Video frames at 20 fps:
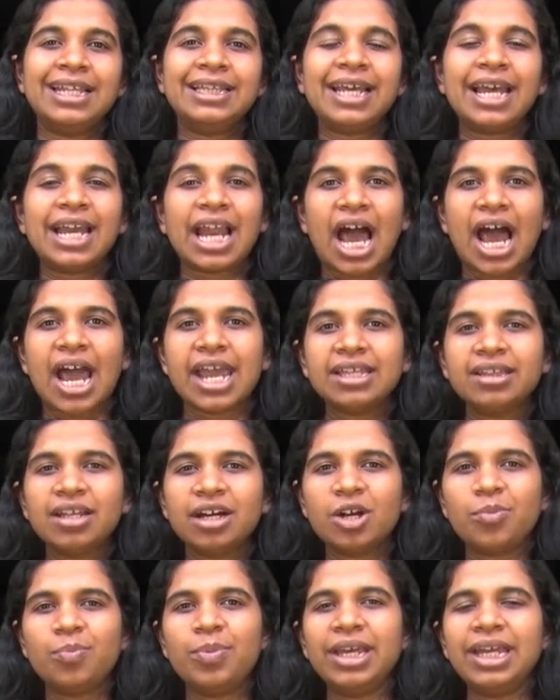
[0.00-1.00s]
they'll
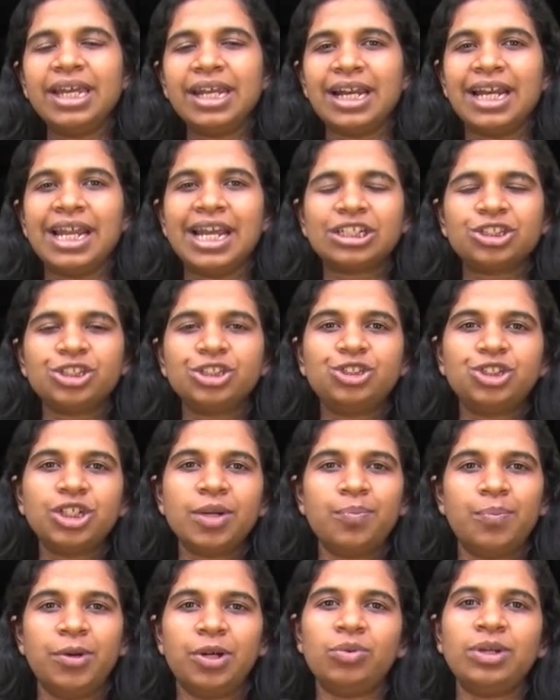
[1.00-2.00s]
either be
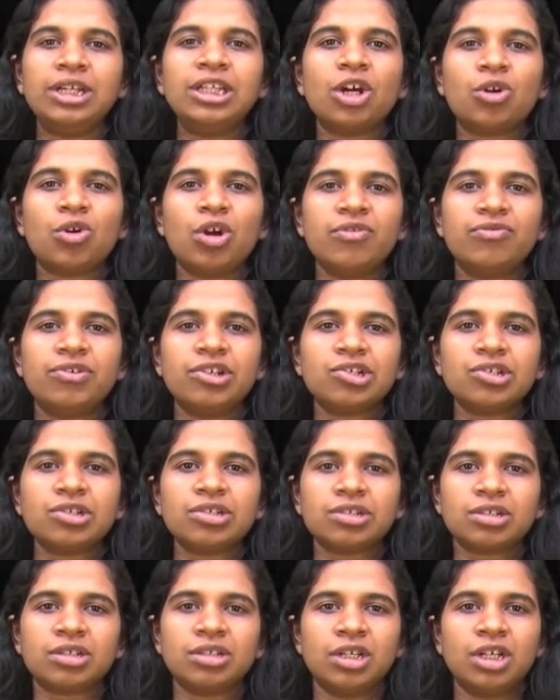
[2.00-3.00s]
relationship between the
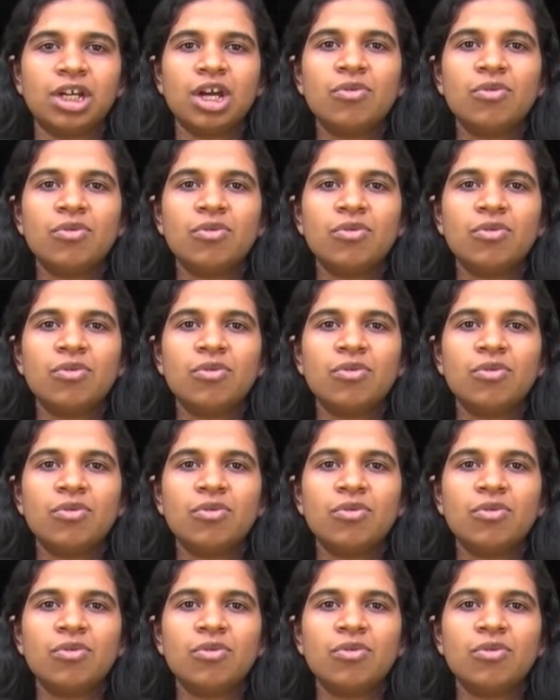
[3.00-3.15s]
coefficients,